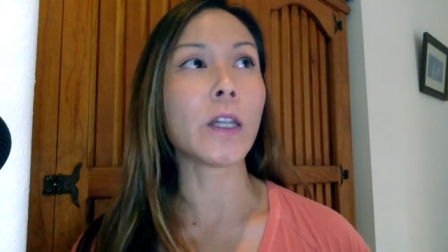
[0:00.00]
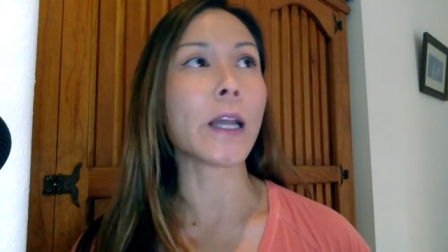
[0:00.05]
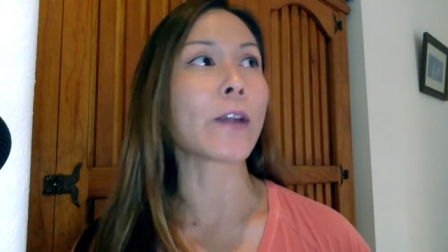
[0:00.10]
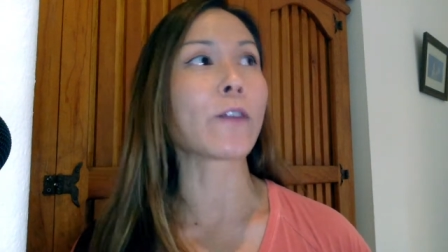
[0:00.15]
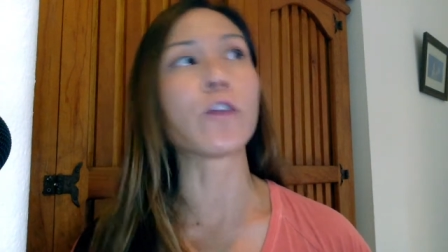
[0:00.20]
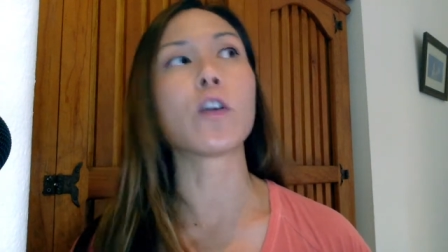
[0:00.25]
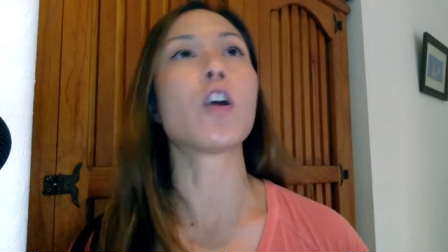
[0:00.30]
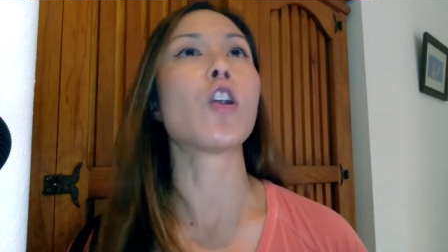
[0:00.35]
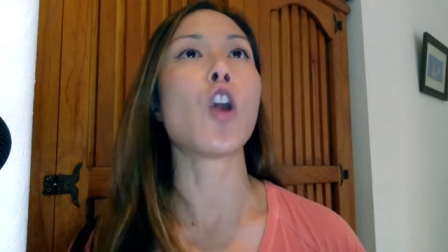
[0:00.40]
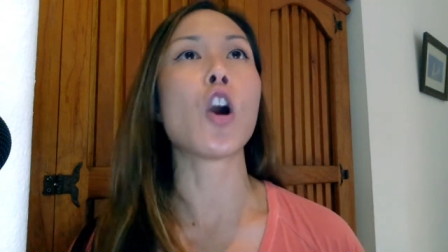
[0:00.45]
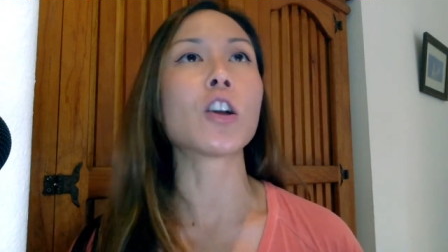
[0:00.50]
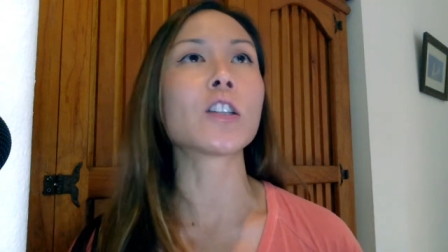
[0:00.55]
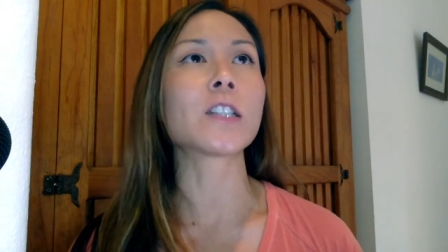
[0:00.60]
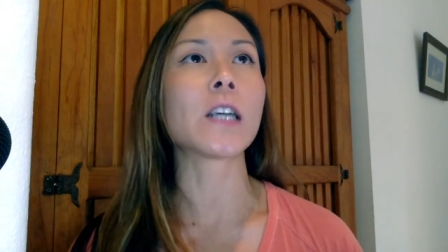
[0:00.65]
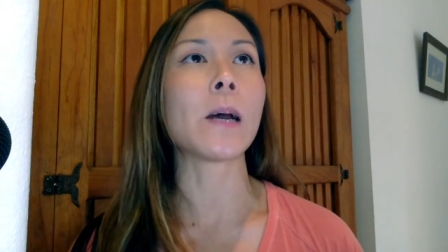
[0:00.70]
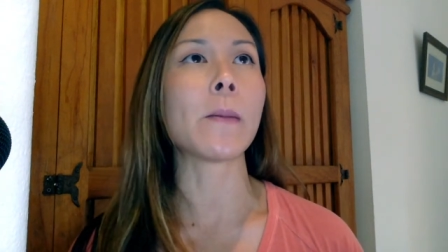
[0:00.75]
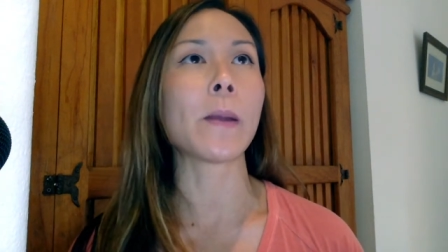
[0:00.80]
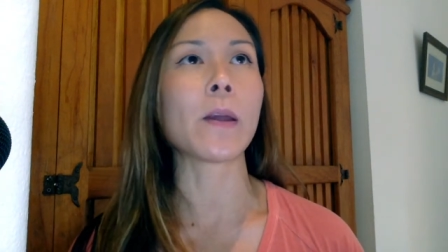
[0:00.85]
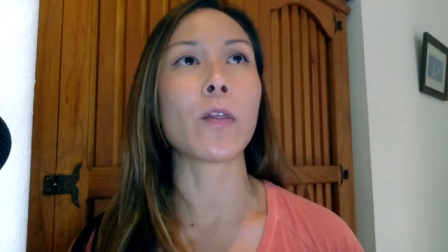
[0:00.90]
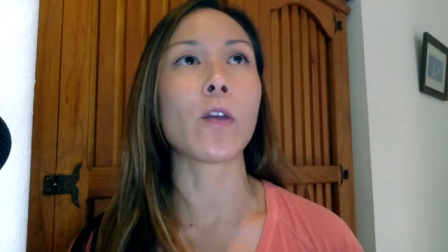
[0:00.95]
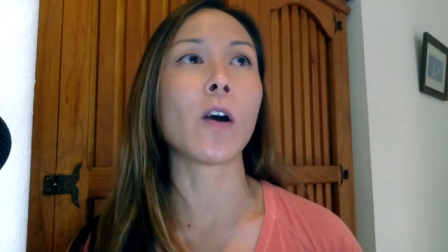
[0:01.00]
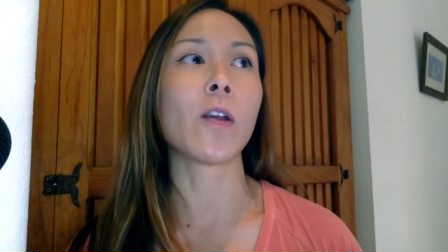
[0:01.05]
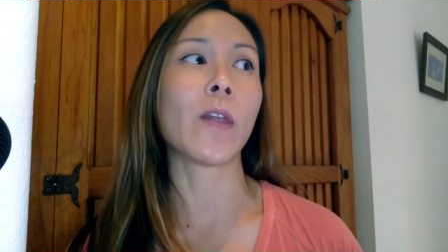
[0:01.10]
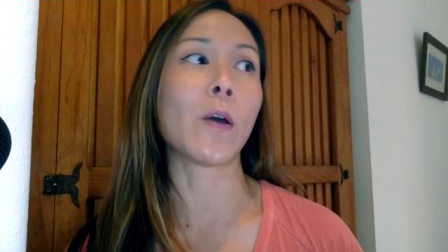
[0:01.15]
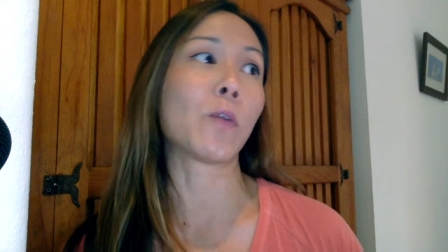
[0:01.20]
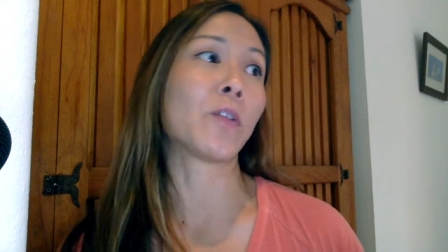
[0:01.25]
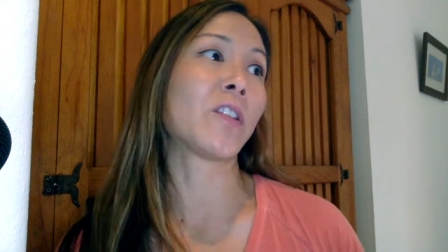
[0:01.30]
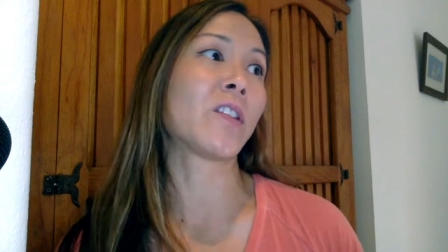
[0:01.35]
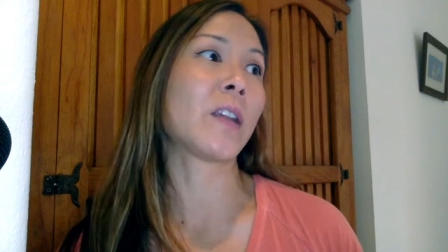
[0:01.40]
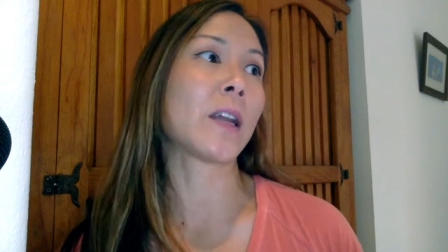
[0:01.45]
Like for a long time, I thought
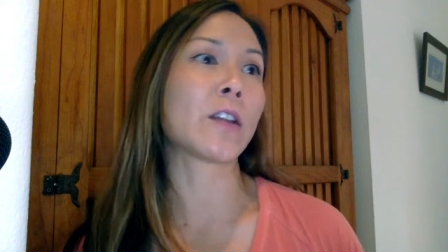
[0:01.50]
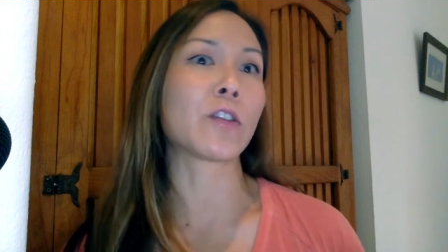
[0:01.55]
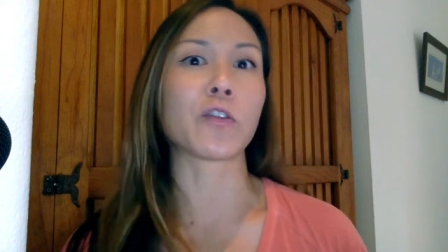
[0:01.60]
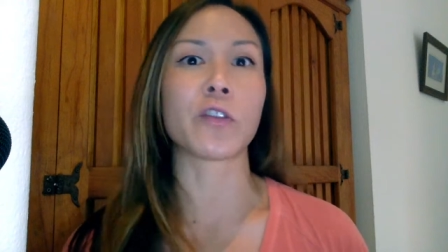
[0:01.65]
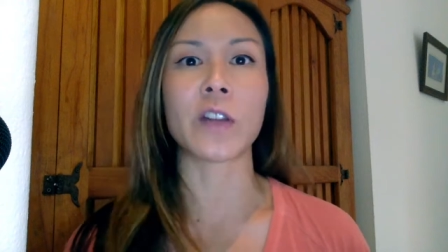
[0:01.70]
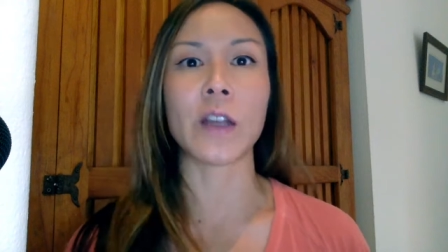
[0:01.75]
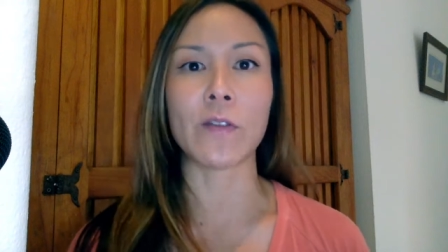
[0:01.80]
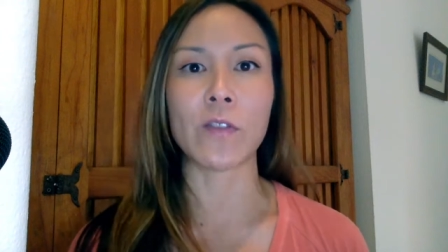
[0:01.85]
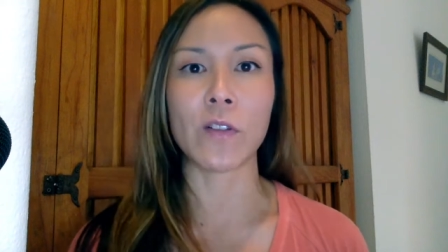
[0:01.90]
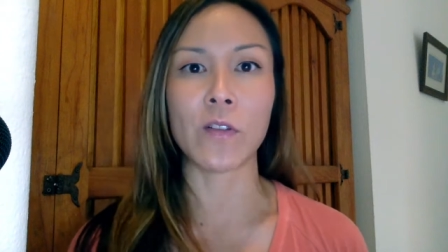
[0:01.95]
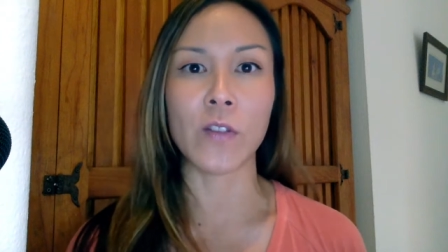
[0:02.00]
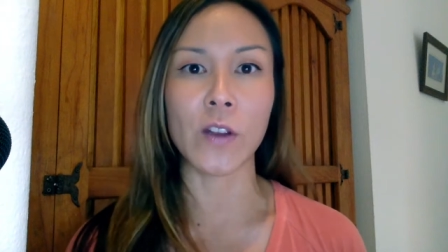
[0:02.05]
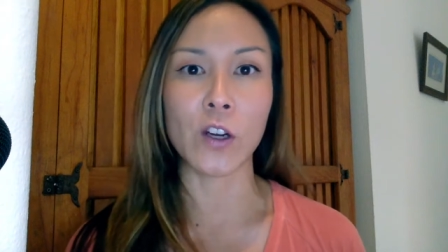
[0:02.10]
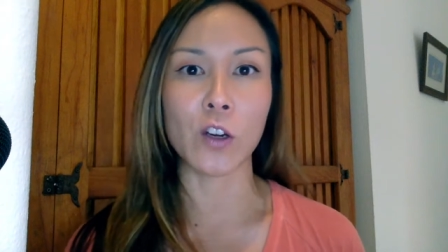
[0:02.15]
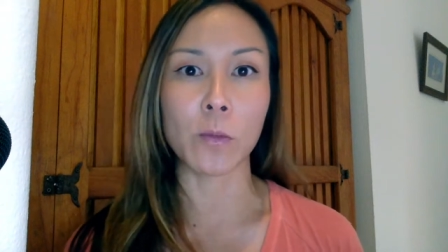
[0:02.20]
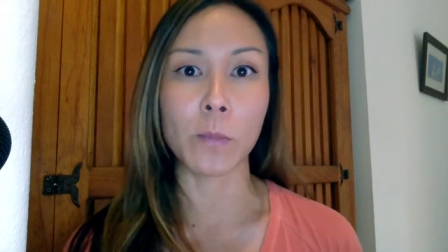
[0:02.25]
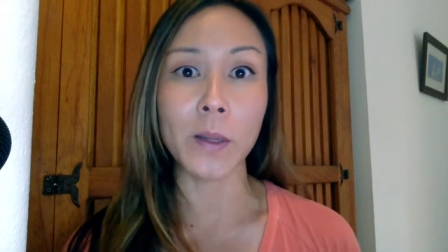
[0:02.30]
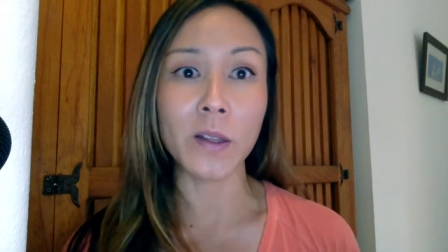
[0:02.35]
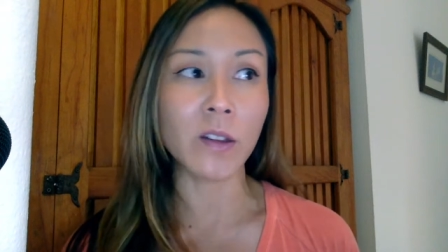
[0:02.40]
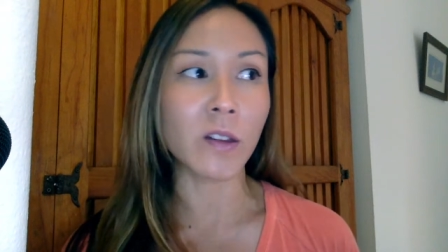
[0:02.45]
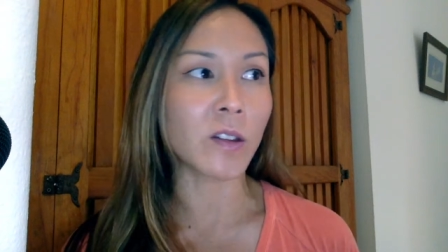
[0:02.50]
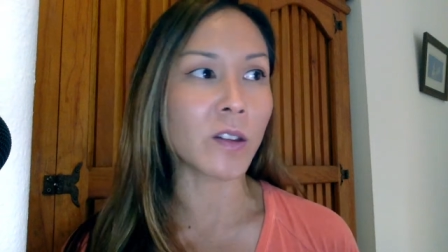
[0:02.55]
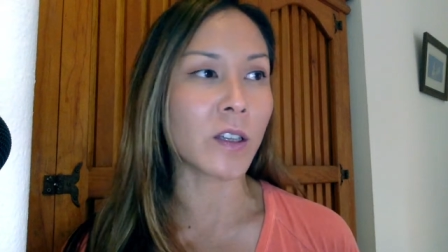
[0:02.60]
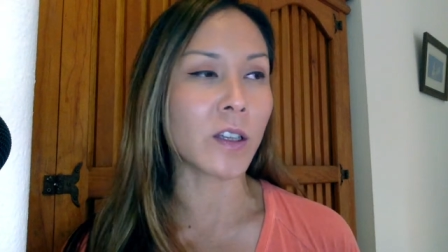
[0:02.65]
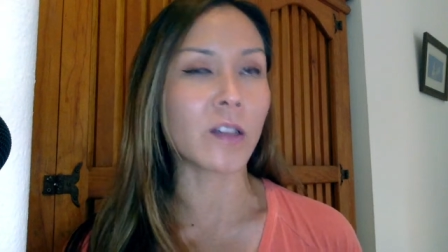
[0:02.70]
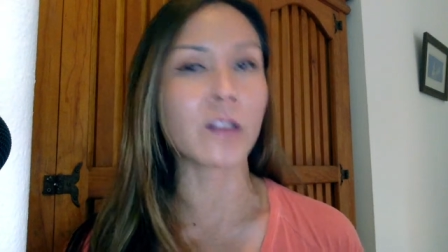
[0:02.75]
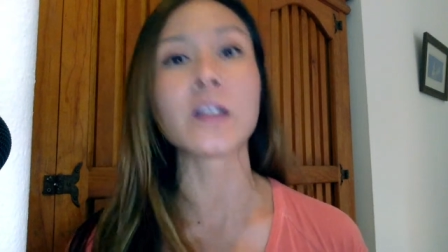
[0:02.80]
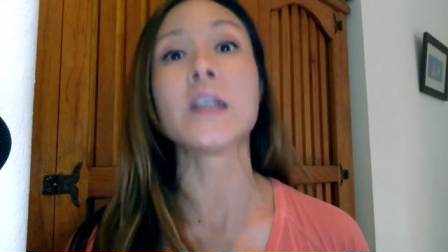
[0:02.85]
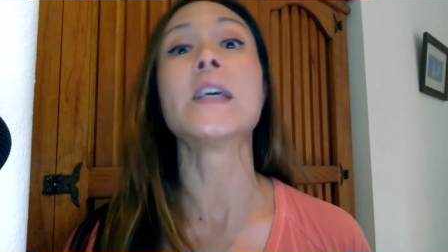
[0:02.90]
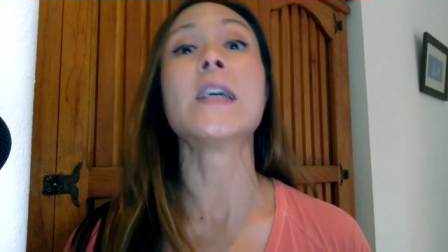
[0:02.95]
that was 6- or 7-figure
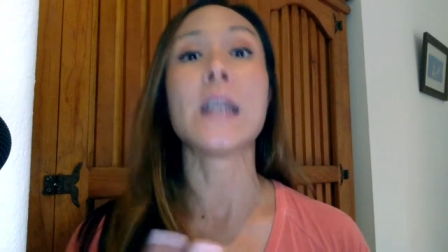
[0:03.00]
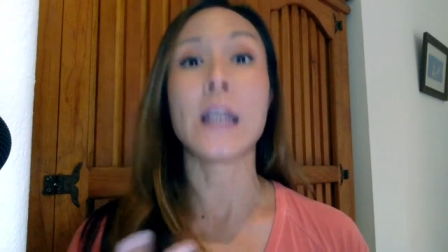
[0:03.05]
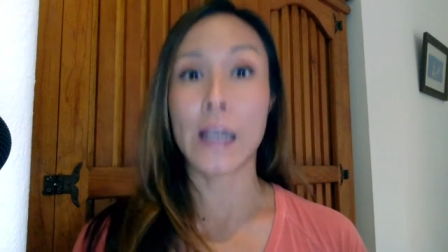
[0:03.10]
businesses,